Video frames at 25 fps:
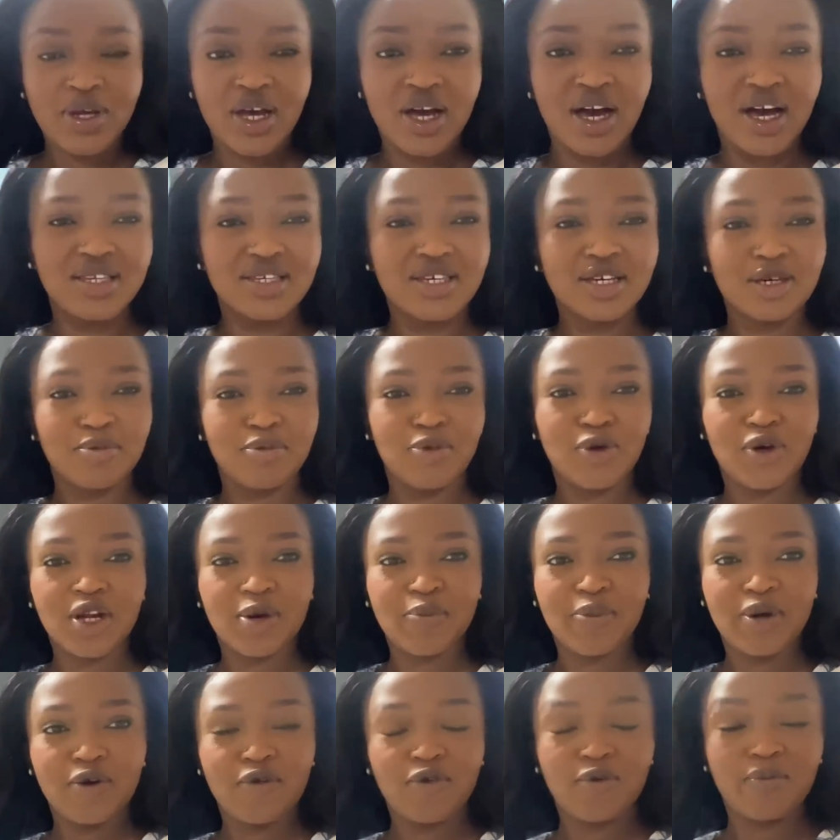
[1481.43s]
I think it's one of
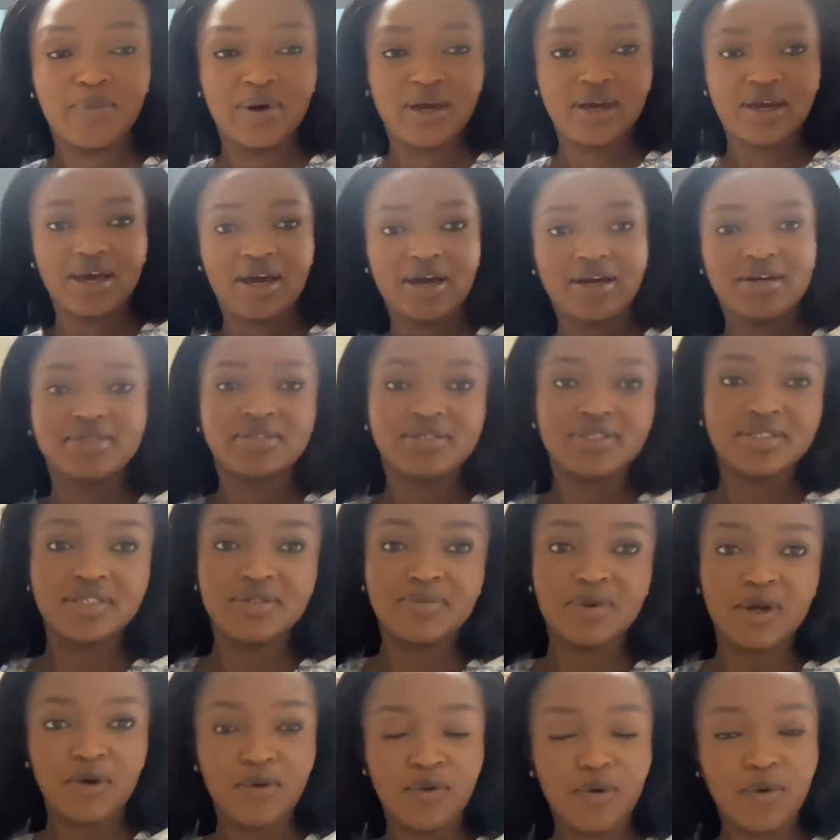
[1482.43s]
my room, but yeah, this is
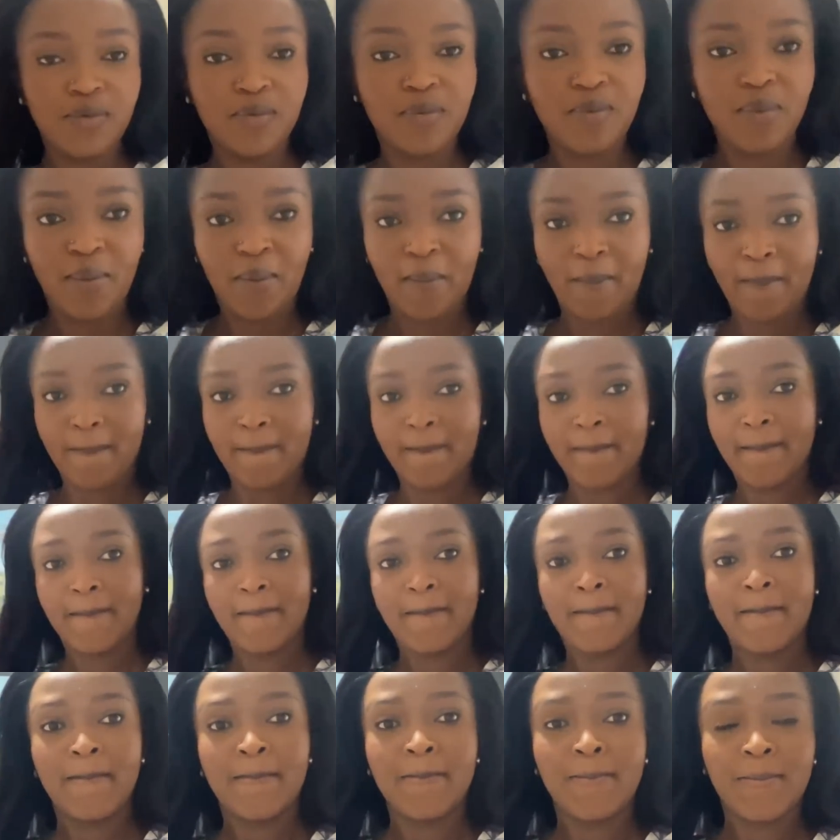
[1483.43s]
my room,
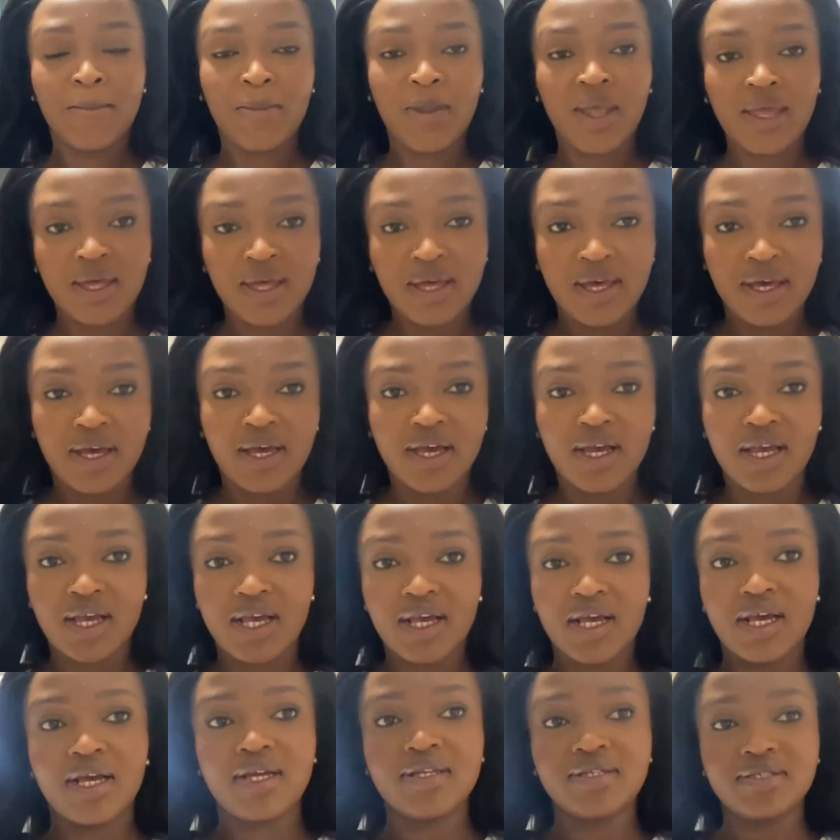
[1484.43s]

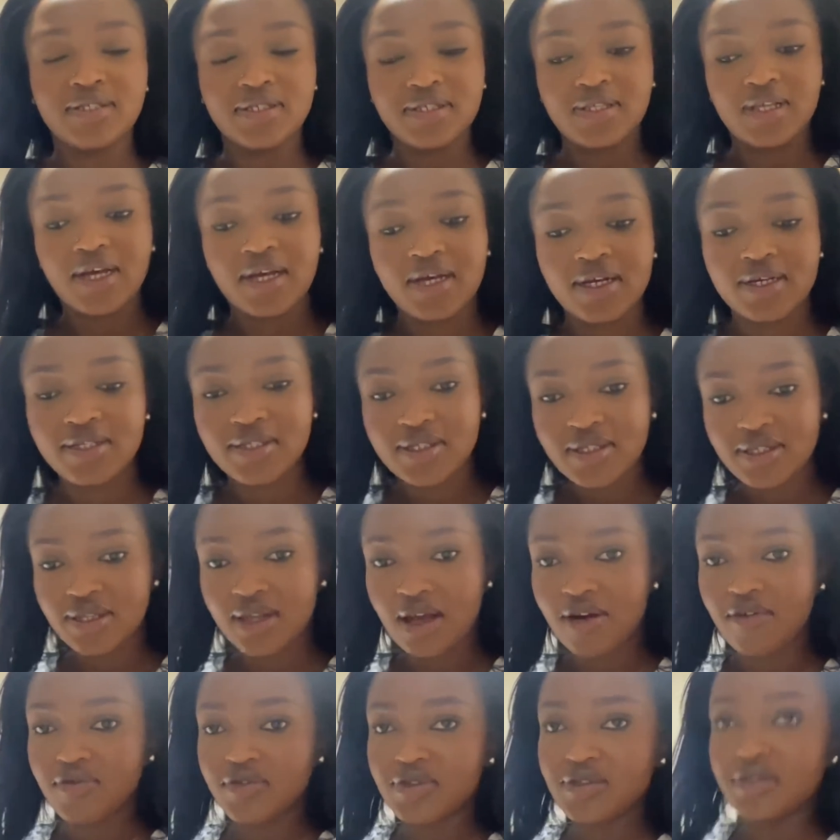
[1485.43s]
and there's like
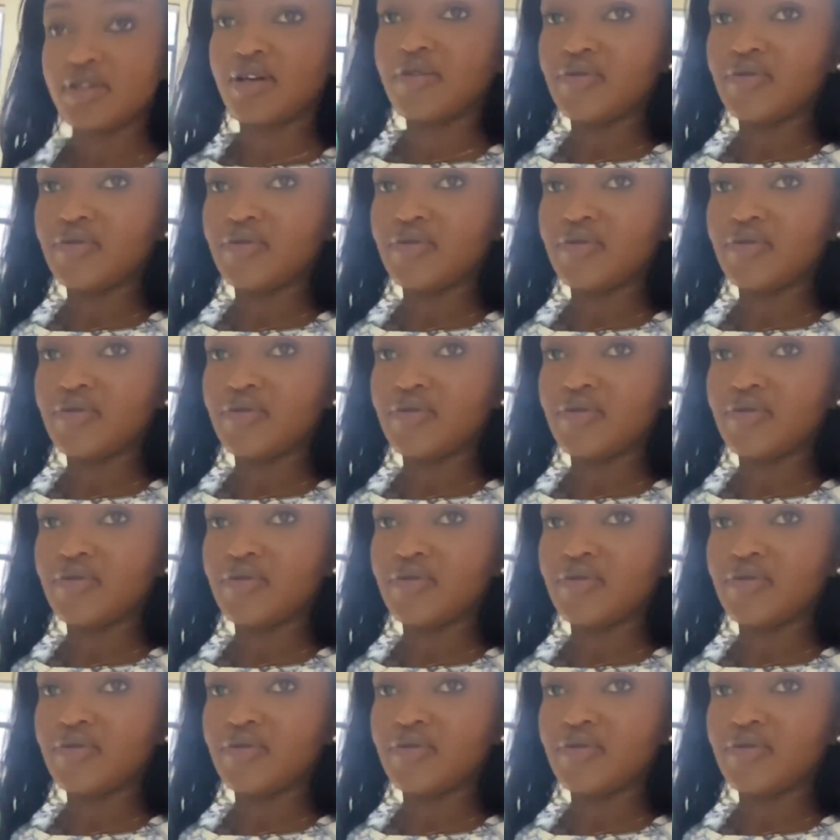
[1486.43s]
stuff.